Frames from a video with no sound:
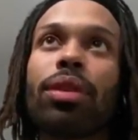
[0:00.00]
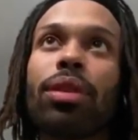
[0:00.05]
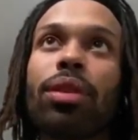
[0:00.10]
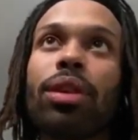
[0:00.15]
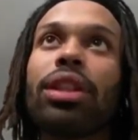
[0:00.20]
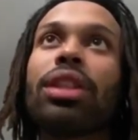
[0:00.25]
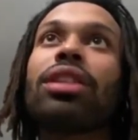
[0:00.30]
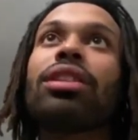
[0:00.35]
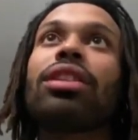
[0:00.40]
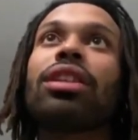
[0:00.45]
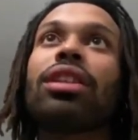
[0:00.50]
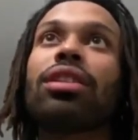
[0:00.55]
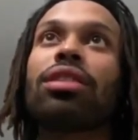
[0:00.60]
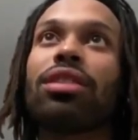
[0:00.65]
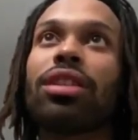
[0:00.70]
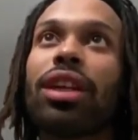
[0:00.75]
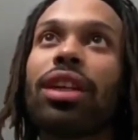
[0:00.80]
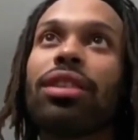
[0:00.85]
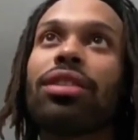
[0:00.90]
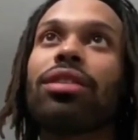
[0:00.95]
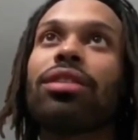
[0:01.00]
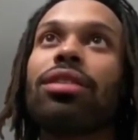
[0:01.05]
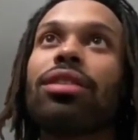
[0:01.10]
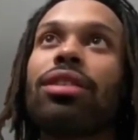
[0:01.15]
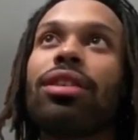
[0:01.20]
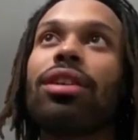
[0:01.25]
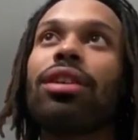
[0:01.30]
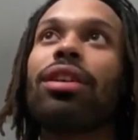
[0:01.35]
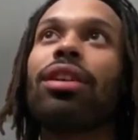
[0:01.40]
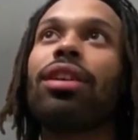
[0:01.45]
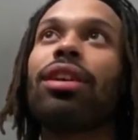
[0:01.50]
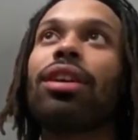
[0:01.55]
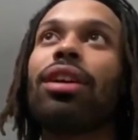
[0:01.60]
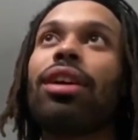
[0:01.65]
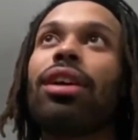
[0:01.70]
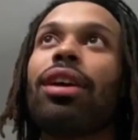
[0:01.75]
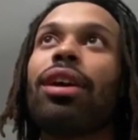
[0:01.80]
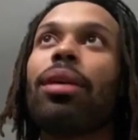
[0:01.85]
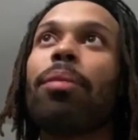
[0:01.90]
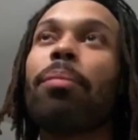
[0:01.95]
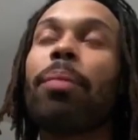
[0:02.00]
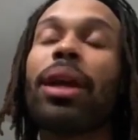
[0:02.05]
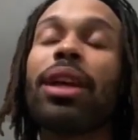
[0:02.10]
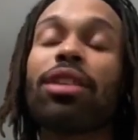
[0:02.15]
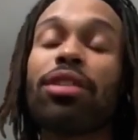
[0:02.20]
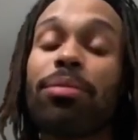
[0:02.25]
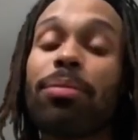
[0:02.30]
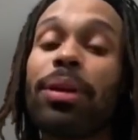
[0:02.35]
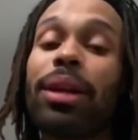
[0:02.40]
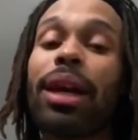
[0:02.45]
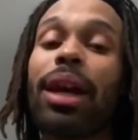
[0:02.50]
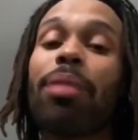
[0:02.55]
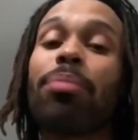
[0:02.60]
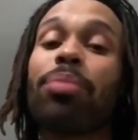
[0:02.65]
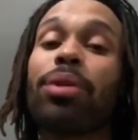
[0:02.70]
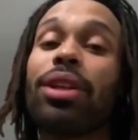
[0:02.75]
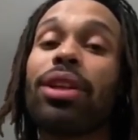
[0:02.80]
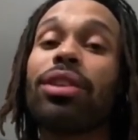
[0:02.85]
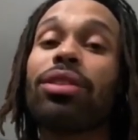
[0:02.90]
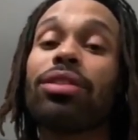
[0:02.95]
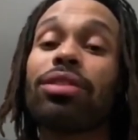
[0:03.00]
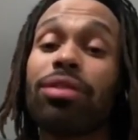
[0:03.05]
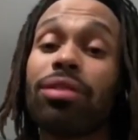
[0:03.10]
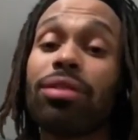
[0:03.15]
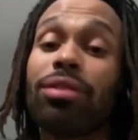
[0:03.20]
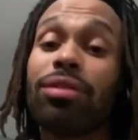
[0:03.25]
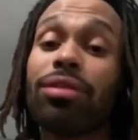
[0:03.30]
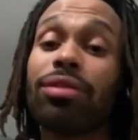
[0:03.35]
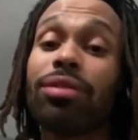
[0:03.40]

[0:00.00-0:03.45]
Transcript: and this success makes me at peace